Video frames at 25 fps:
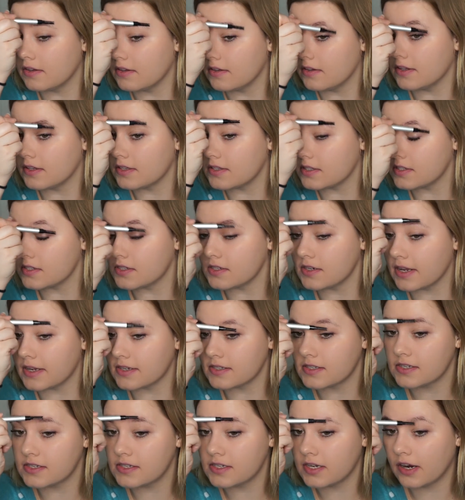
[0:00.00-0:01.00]
this is
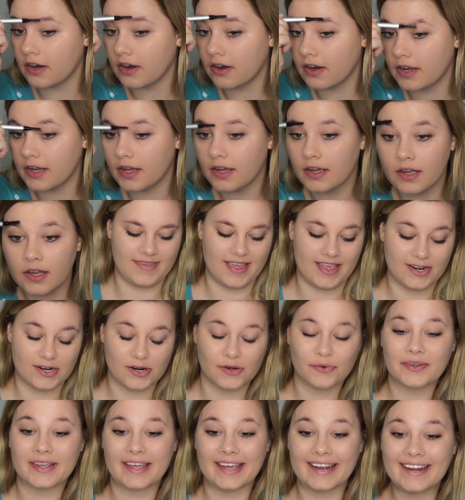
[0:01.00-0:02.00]
necessary, they
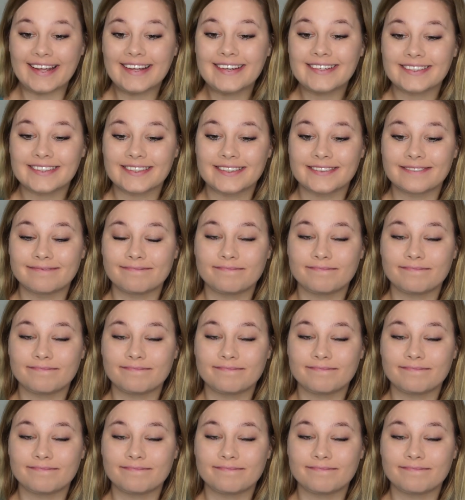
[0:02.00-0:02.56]
don't get it.